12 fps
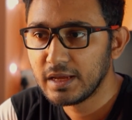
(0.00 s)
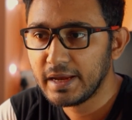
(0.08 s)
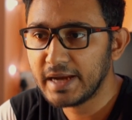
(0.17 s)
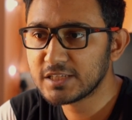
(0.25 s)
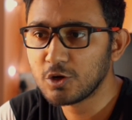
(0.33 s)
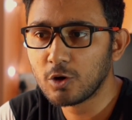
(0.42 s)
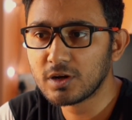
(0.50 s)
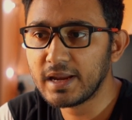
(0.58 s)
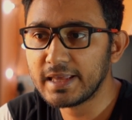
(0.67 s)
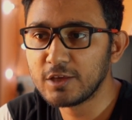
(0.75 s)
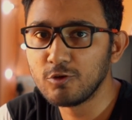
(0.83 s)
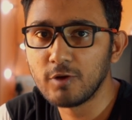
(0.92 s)
it's not
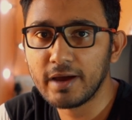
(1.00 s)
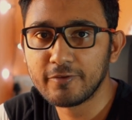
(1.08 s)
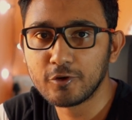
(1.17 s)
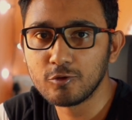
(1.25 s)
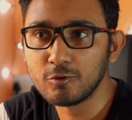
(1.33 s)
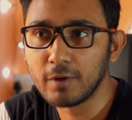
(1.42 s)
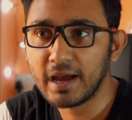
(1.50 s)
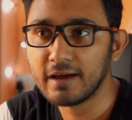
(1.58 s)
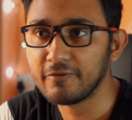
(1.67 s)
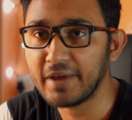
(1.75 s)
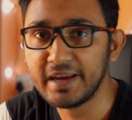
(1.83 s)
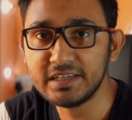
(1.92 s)
like you have to
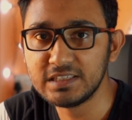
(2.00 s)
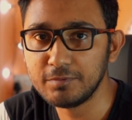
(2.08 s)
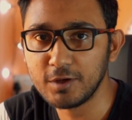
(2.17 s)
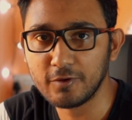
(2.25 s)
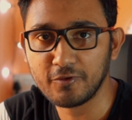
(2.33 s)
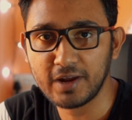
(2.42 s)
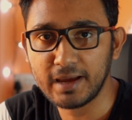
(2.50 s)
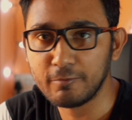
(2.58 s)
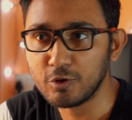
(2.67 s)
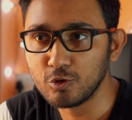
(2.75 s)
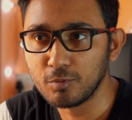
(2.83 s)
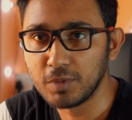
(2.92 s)
have 8 GB of
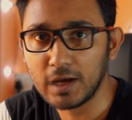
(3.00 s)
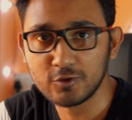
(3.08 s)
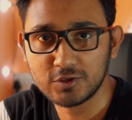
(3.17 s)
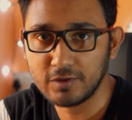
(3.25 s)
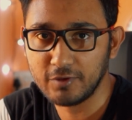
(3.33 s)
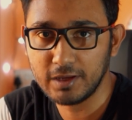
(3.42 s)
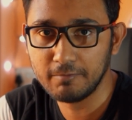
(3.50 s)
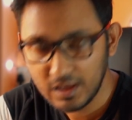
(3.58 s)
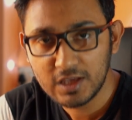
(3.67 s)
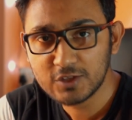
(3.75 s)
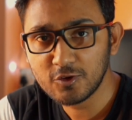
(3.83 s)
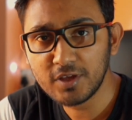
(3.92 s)
RAM to browse the web.
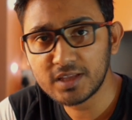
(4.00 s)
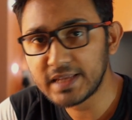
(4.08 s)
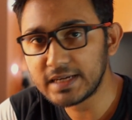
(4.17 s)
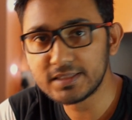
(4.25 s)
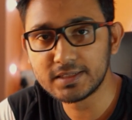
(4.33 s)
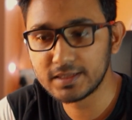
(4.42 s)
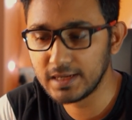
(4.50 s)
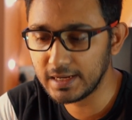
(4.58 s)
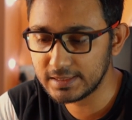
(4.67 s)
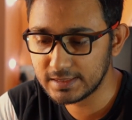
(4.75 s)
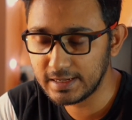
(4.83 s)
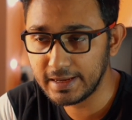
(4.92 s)
So yeah, that is it
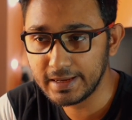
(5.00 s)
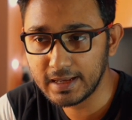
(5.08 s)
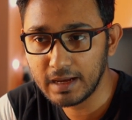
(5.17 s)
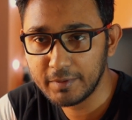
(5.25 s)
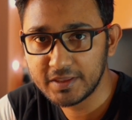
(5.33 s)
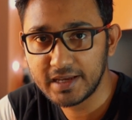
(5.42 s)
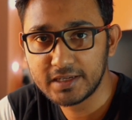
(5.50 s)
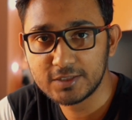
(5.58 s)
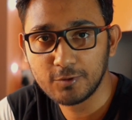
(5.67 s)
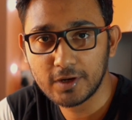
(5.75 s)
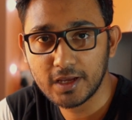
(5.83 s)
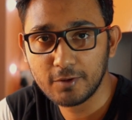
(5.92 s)
guys. Like, I mean, that
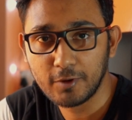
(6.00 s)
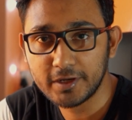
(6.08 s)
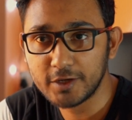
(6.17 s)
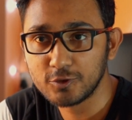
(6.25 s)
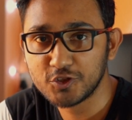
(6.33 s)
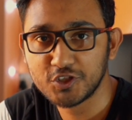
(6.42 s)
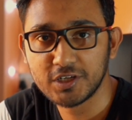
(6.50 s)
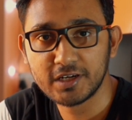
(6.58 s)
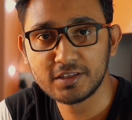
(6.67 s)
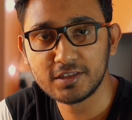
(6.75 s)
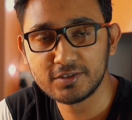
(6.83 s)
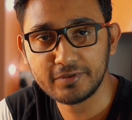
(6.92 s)
is what I wanted to
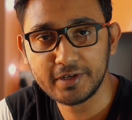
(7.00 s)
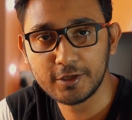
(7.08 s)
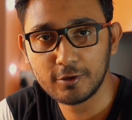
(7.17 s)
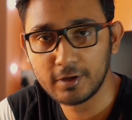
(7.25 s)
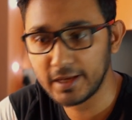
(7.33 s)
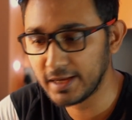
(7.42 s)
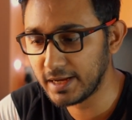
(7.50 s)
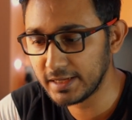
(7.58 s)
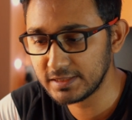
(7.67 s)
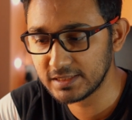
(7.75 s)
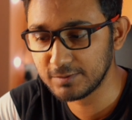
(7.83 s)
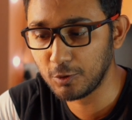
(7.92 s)
share in this video. Like I
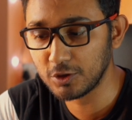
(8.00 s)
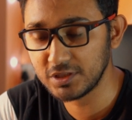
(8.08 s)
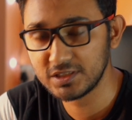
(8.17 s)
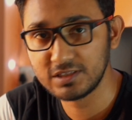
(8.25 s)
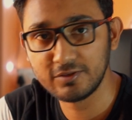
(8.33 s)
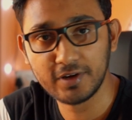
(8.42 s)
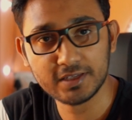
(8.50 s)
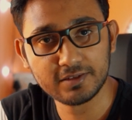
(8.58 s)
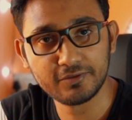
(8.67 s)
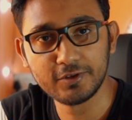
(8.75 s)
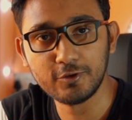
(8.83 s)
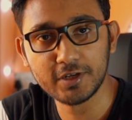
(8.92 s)
just bought this device
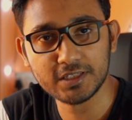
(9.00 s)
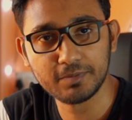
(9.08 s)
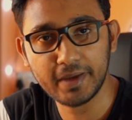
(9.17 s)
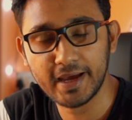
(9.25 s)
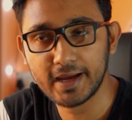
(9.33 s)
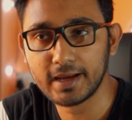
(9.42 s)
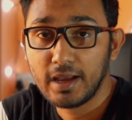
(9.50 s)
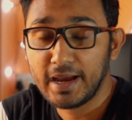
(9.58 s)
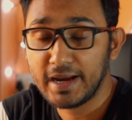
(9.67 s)
a few days back,